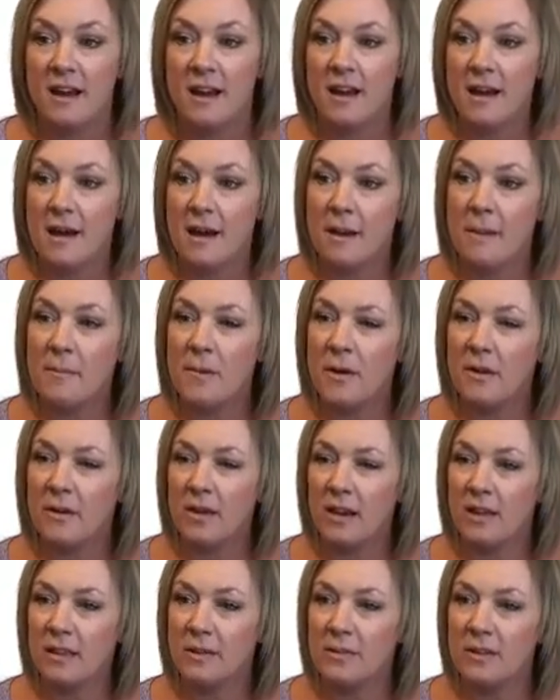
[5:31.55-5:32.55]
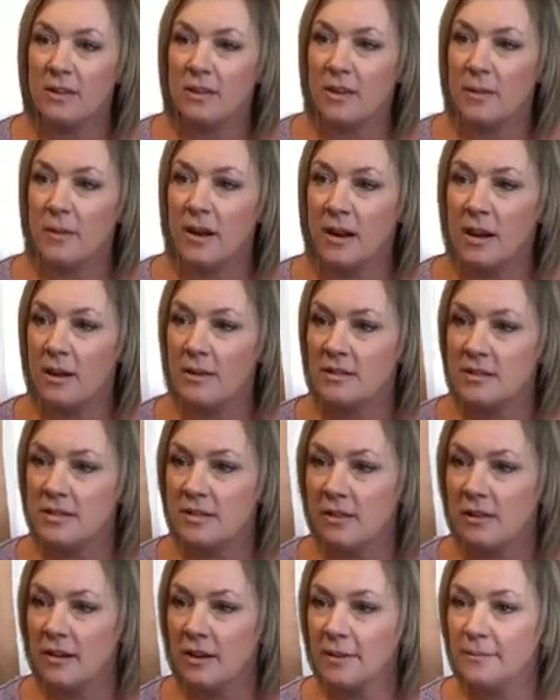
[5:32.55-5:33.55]
Okay, let me look at my notes.
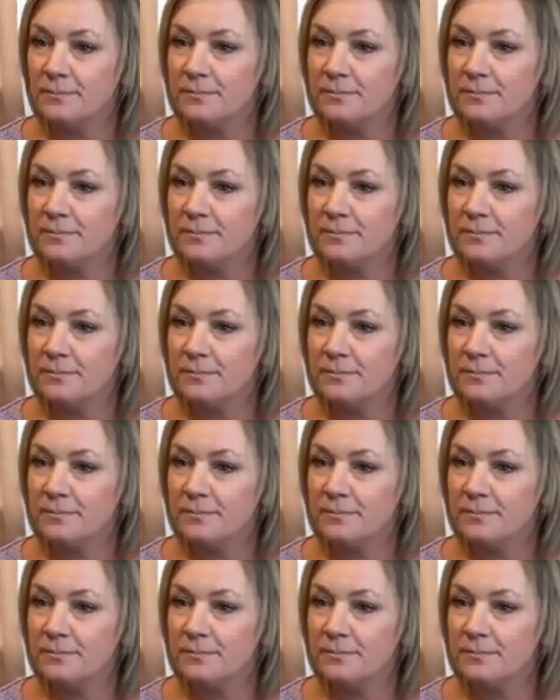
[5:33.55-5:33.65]
Sorry.